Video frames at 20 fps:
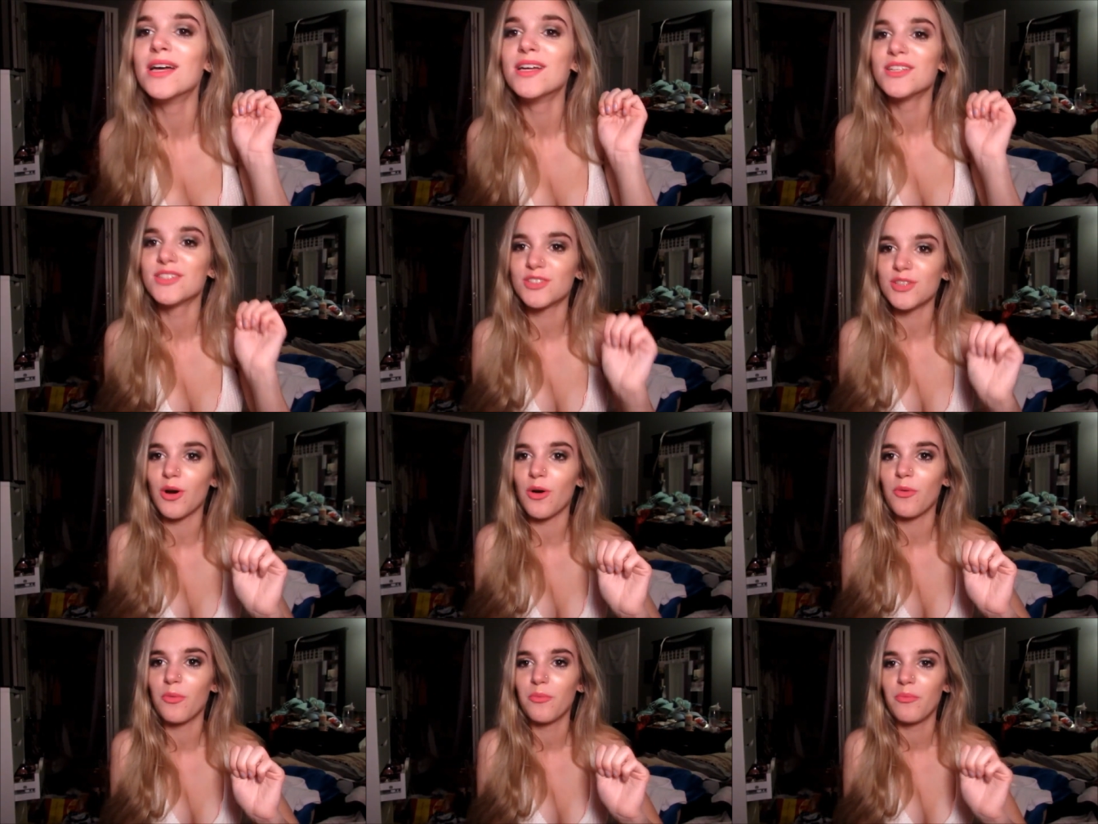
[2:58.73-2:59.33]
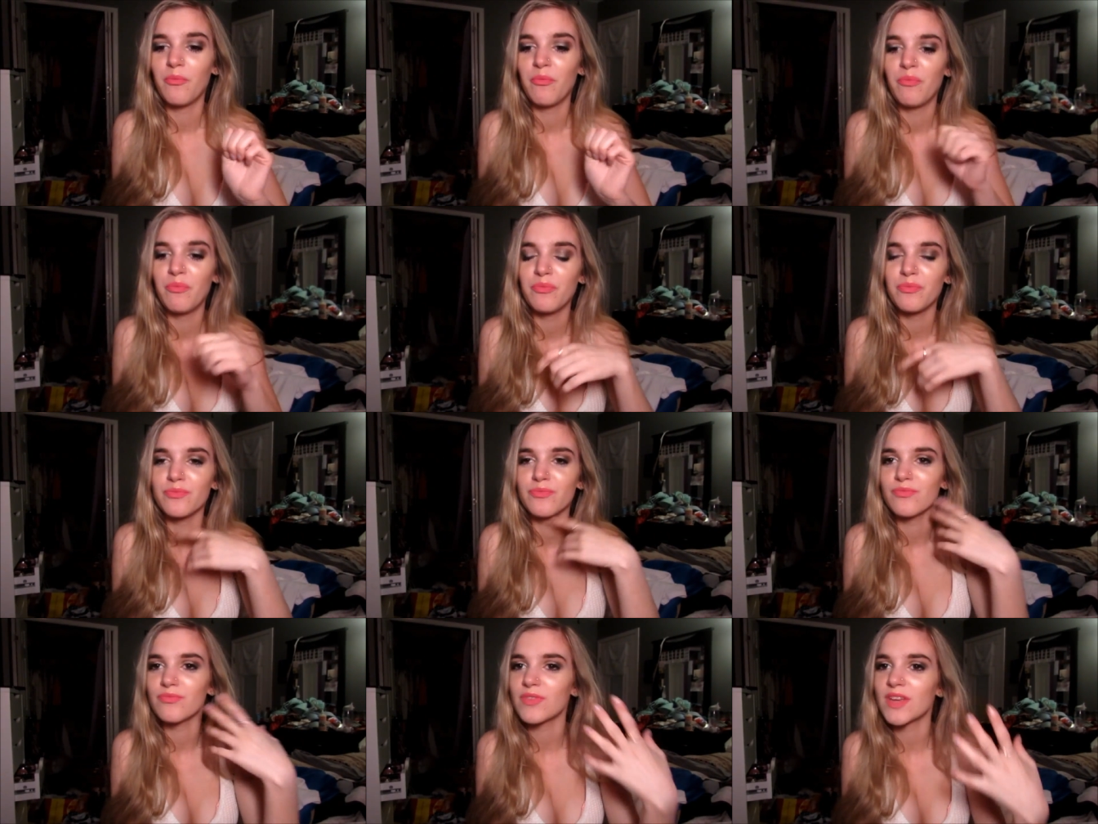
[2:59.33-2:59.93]
So,
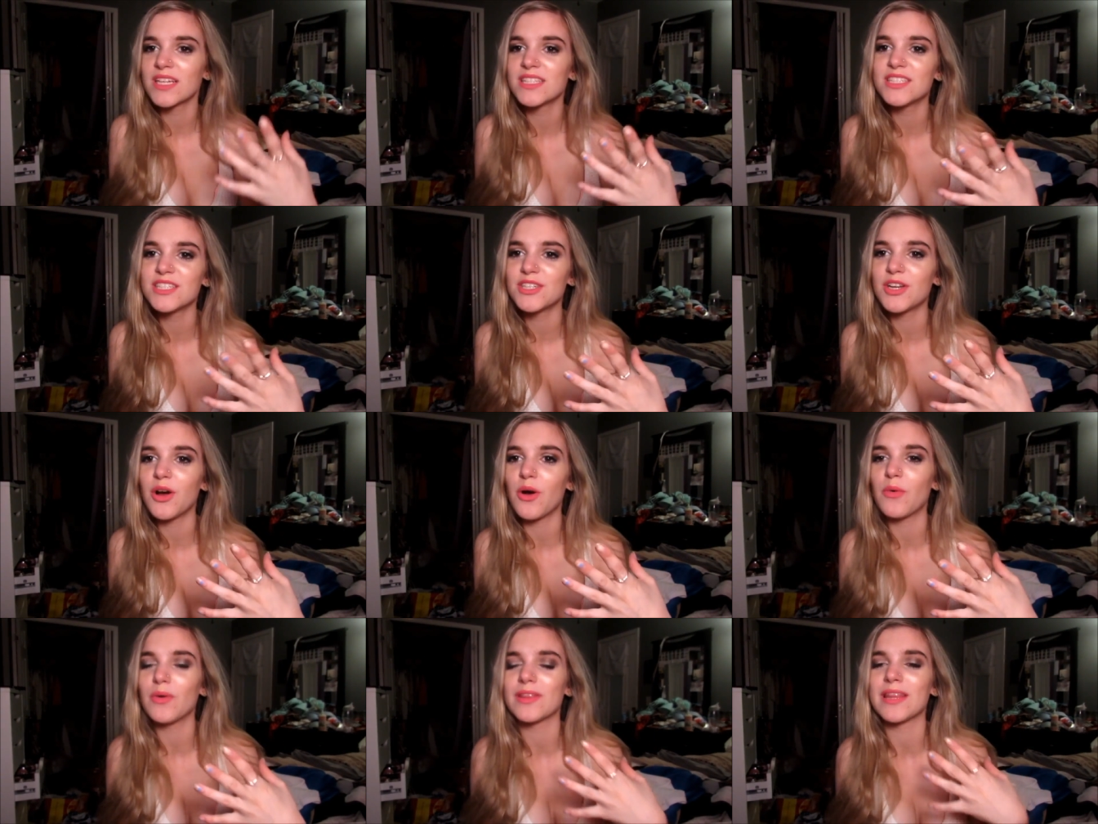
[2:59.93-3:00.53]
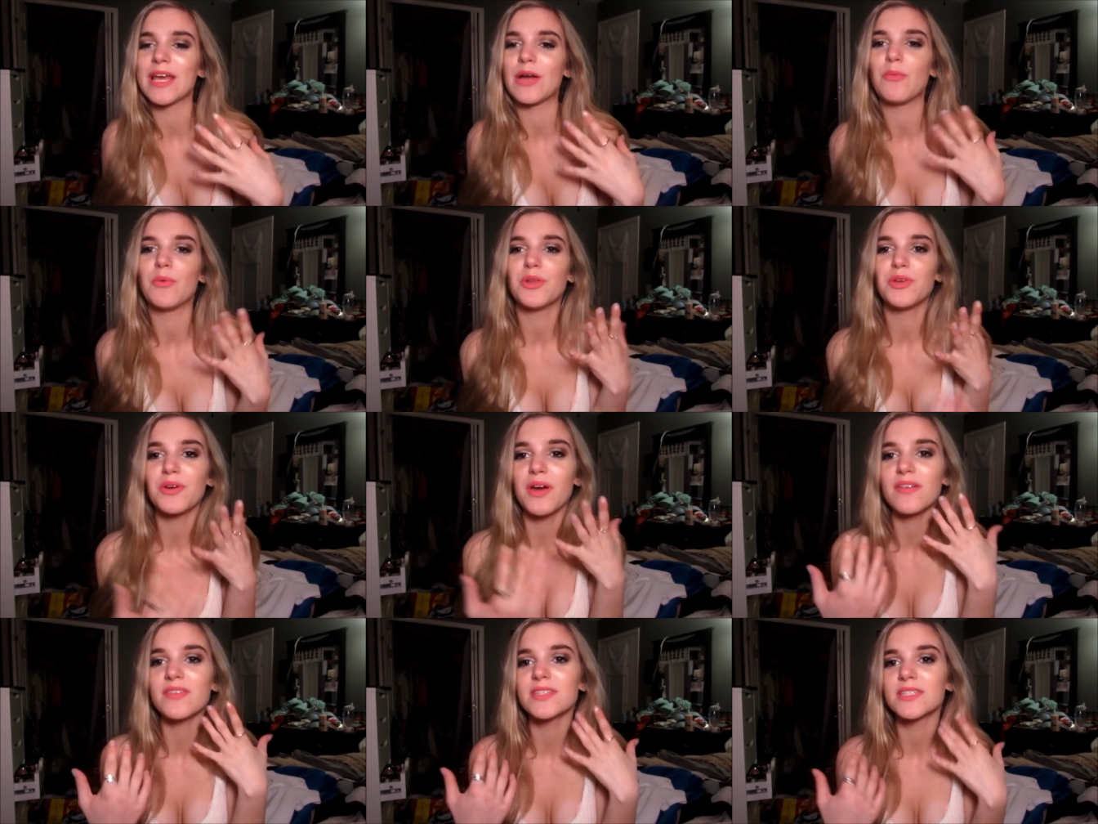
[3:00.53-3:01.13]
because, you know, like, when
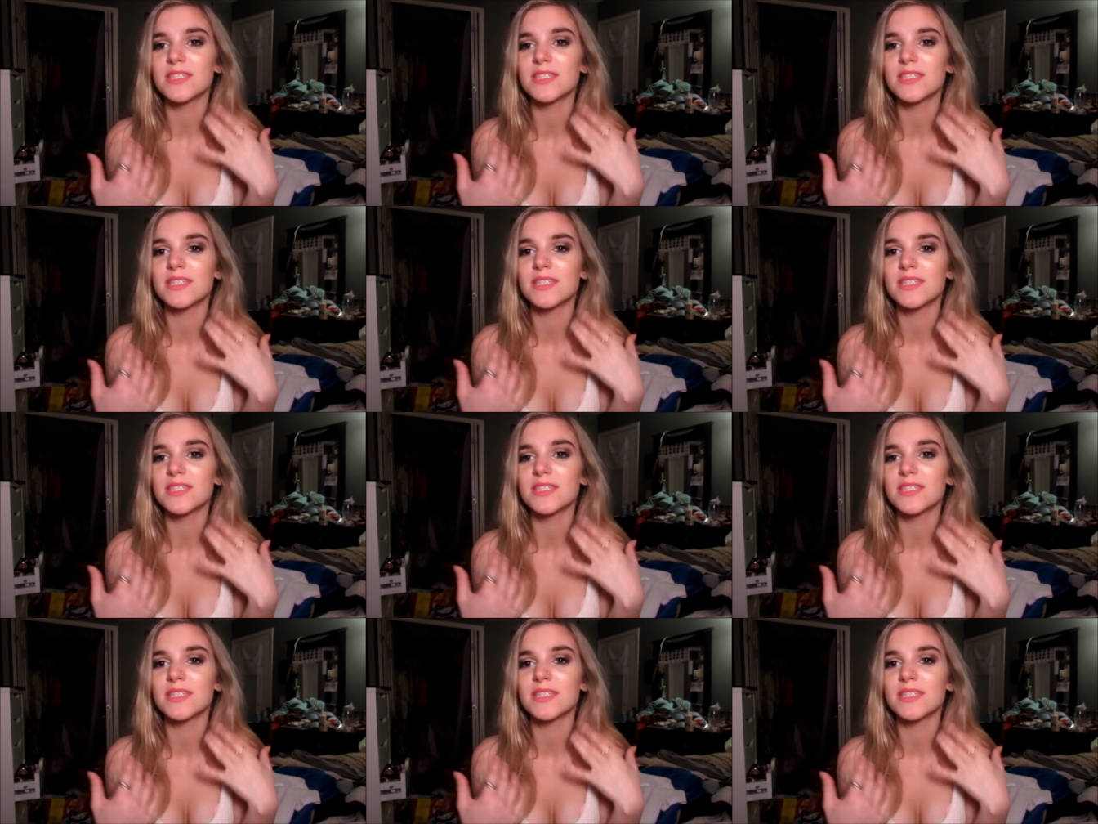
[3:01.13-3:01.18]
you have a